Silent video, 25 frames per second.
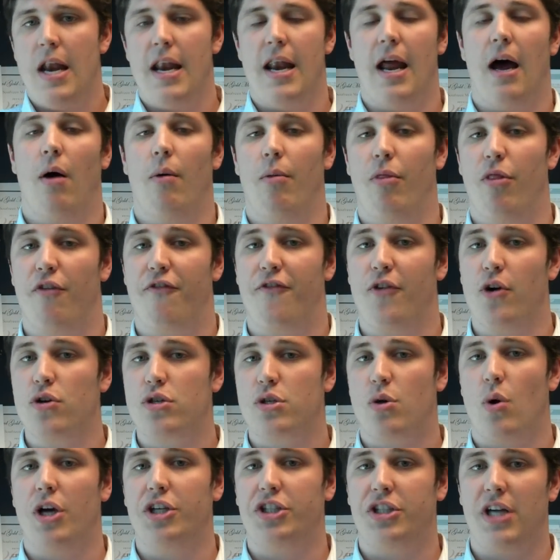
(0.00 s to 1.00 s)
Now, the
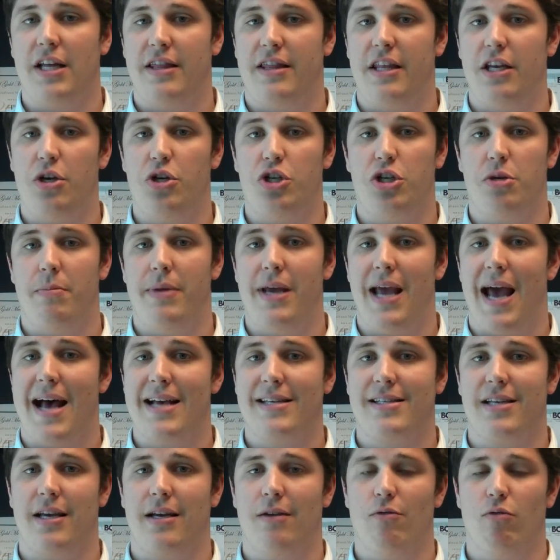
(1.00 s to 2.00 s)
first question I think you should be
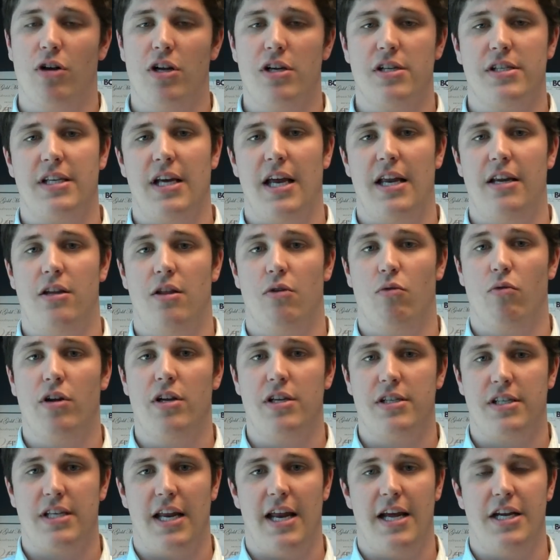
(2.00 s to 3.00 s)
asking the real
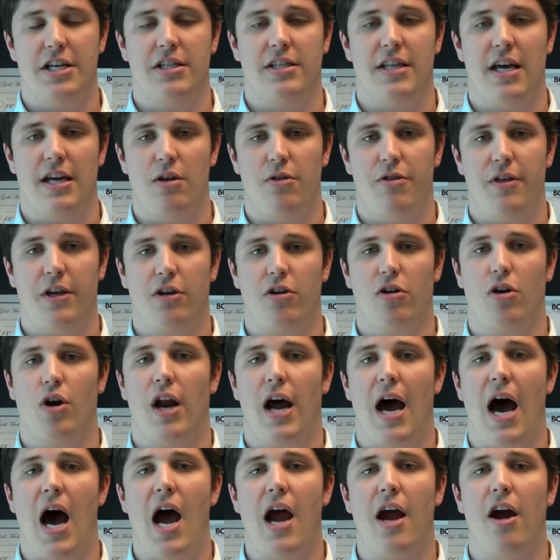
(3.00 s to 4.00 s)
estate agent that you think you're
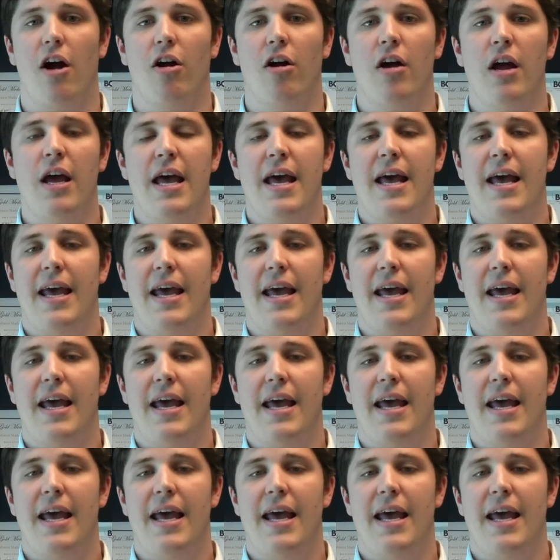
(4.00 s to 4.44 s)
going to hire